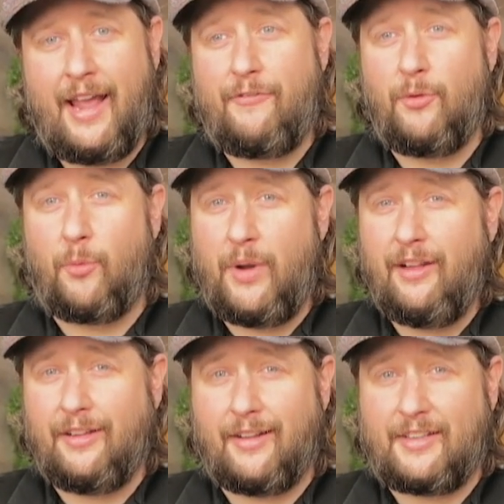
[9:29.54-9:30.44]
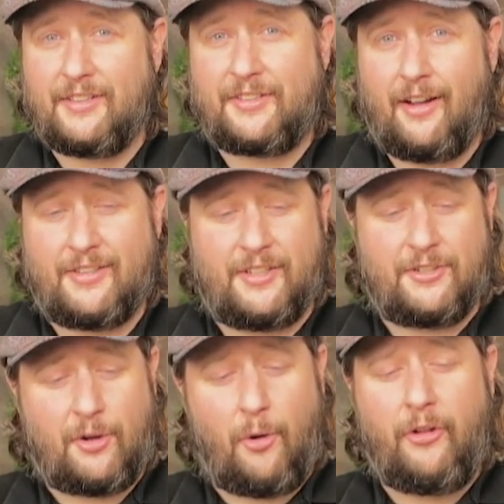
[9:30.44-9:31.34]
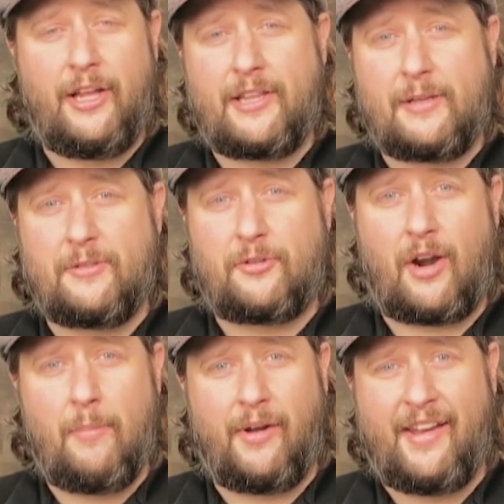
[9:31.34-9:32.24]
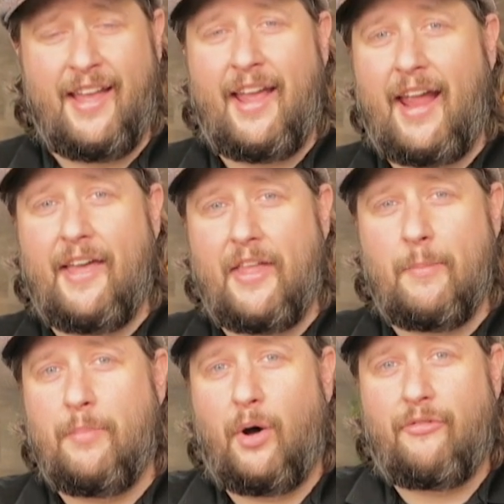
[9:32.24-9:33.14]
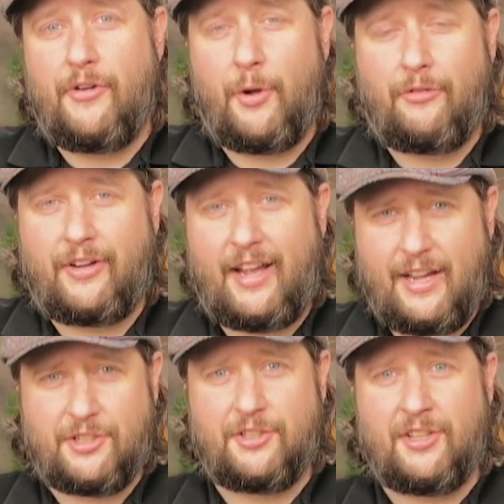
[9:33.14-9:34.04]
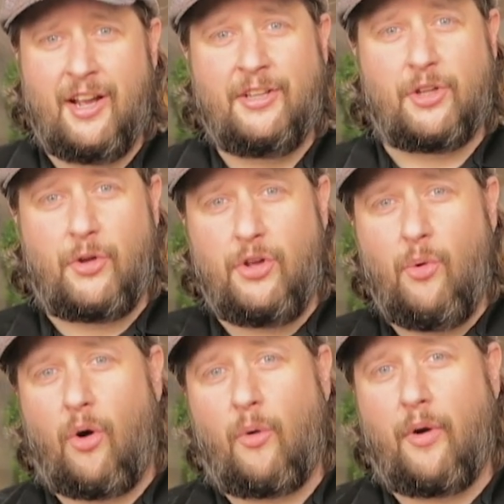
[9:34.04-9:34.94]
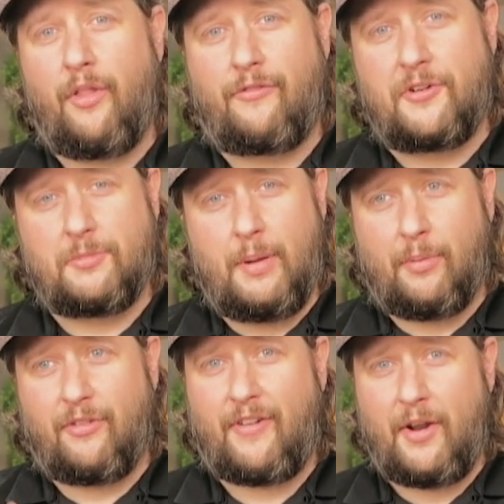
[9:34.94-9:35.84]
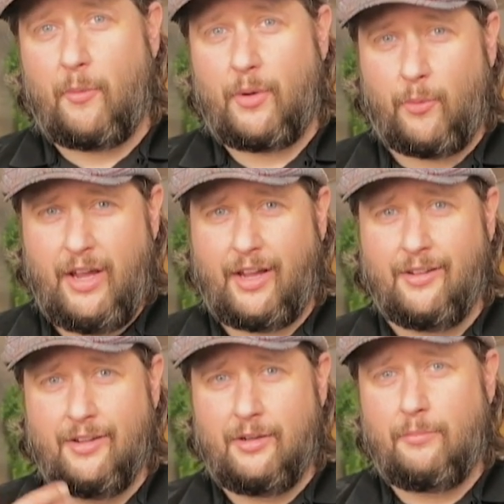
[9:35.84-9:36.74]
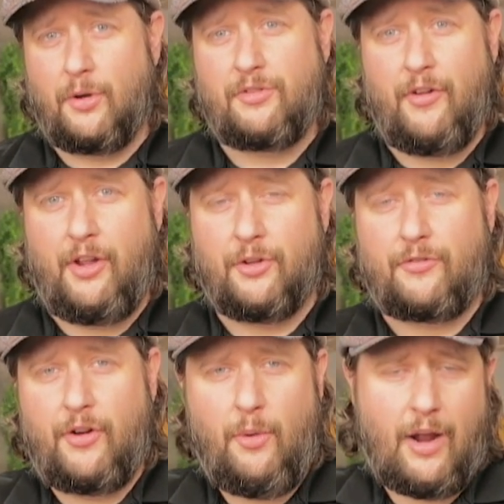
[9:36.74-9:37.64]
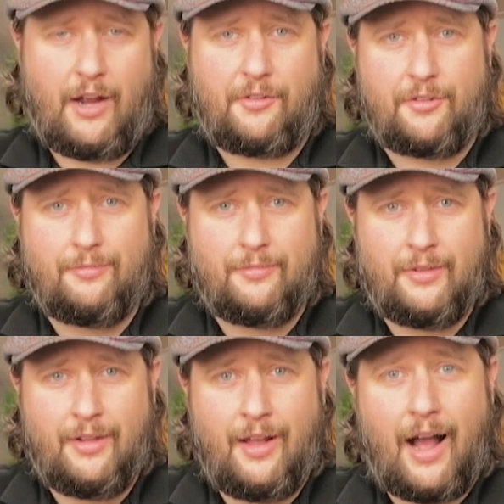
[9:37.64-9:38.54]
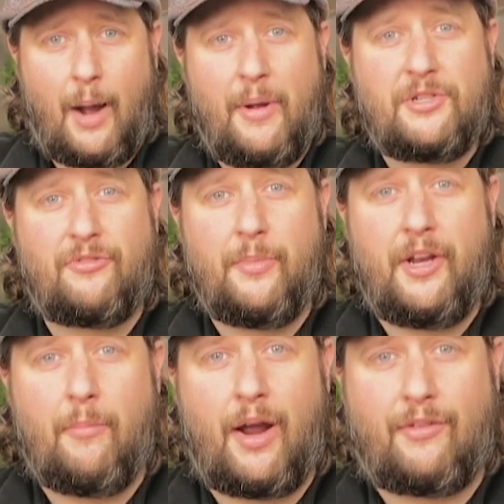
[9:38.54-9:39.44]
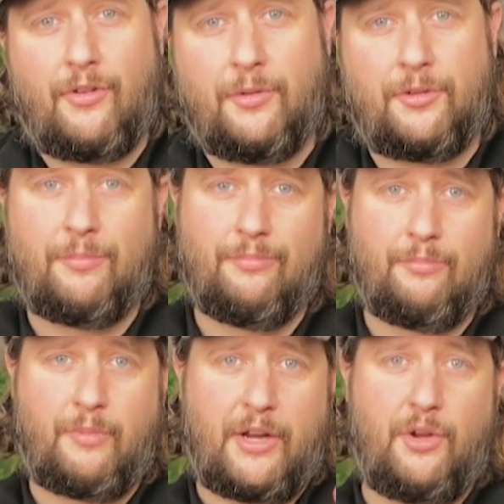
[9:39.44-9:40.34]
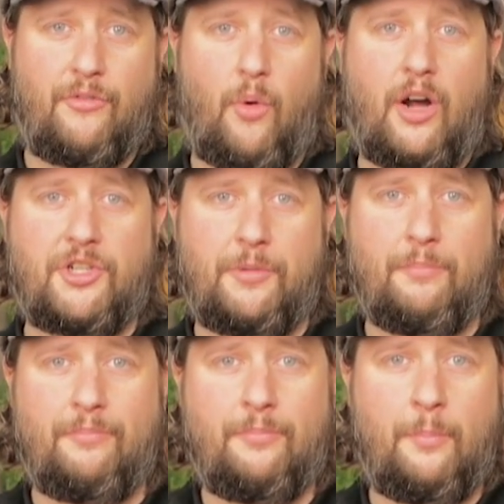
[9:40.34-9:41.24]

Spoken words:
If you really like this content, totally hit that subscribe button and that bell for notifications, so you are one of the first people to find out when we post videos for you guys. I'm Andrew from Deity Microphones. Thank you for watching.